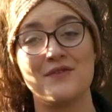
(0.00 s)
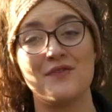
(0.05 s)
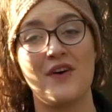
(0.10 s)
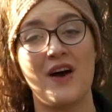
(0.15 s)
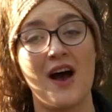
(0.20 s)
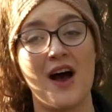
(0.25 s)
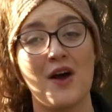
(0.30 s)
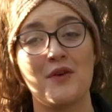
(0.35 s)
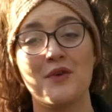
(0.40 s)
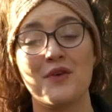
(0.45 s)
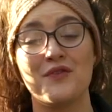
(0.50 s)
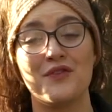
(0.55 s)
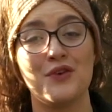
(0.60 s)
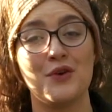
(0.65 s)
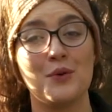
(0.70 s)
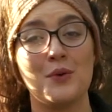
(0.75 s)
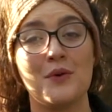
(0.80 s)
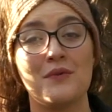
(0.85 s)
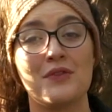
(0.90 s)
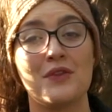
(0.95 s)
for our
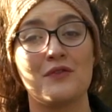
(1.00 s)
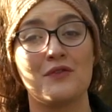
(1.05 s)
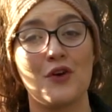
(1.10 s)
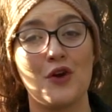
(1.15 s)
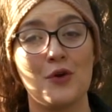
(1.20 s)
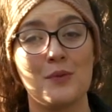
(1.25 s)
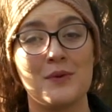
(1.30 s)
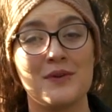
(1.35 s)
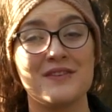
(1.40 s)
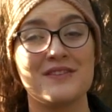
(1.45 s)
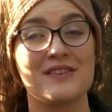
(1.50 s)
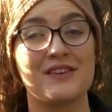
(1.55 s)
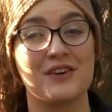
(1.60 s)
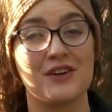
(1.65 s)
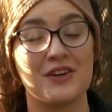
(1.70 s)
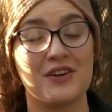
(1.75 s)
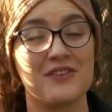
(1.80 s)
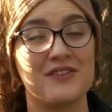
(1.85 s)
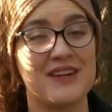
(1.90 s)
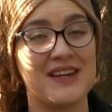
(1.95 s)
review of the Robens
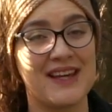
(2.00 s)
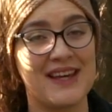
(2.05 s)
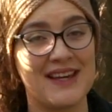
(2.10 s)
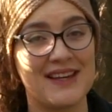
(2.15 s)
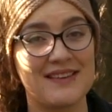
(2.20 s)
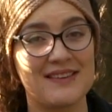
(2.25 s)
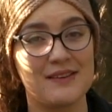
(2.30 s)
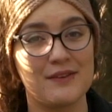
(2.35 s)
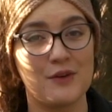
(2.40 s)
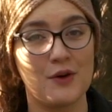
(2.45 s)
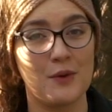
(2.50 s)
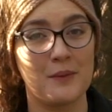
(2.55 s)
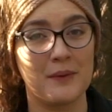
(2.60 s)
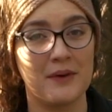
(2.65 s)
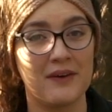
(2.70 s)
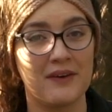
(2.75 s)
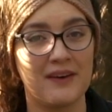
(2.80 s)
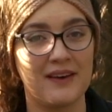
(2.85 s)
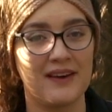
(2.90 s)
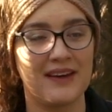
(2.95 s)
Cookery King Storm
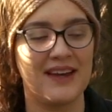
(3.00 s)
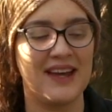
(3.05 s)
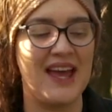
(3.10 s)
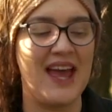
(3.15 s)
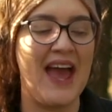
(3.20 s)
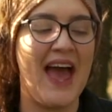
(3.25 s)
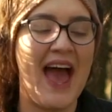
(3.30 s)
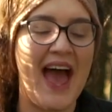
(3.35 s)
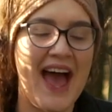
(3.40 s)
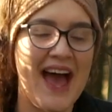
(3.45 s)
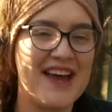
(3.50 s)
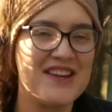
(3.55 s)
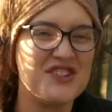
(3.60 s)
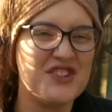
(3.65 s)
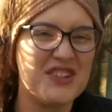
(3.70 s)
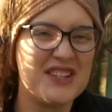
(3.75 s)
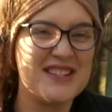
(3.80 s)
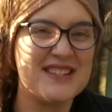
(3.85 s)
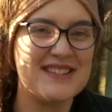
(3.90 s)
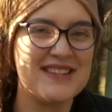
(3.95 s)
Cooker. As
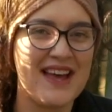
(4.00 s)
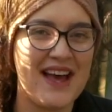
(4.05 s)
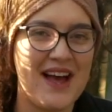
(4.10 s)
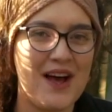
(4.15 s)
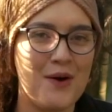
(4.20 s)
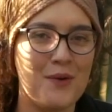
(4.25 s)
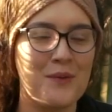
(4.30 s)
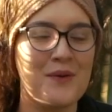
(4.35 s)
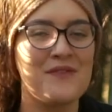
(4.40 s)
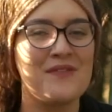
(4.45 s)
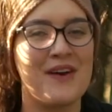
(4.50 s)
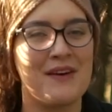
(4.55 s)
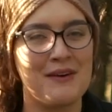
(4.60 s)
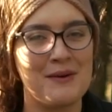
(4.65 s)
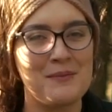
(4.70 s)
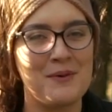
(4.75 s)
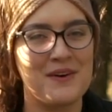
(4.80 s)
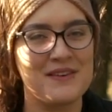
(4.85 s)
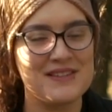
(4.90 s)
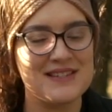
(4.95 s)
you can tell, we're very
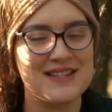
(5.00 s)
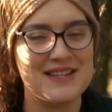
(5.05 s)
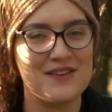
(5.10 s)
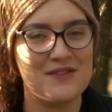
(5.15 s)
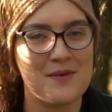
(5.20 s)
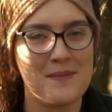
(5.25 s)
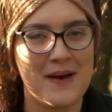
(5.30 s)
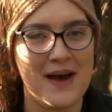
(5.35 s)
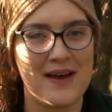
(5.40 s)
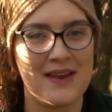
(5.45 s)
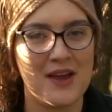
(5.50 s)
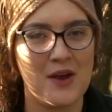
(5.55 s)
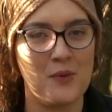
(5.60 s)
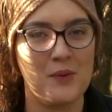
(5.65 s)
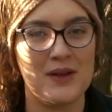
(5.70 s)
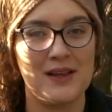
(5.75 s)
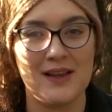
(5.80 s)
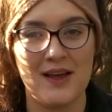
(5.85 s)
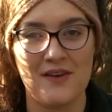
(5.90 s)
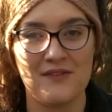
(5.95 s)
positive about it.
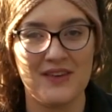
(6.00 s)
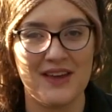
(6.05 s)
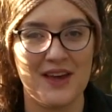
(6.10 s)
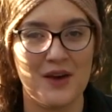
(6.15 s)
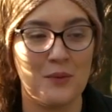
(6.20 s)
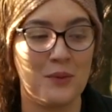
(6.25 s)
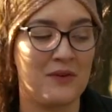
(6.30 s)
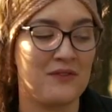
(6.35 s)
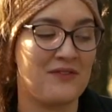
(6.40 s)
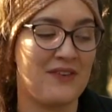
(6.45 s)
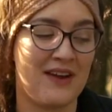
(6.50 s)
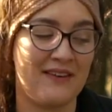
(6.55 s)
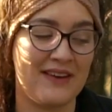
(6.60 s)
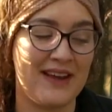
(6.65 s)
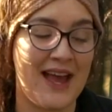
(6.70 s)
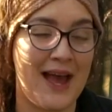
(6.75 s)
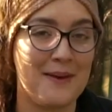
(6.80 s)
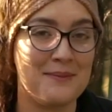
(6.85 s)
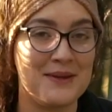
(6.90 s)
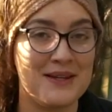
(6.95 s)
We love it. We're very
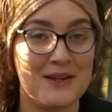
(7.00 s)
happy